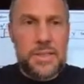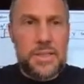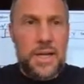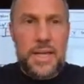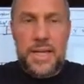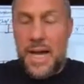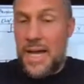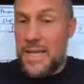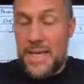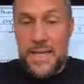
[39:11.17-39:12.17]
I
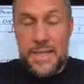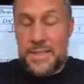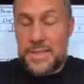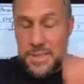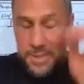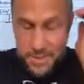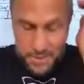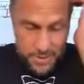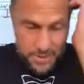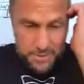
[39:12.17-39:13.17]
get it. It's
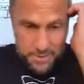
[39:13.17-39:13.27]
like,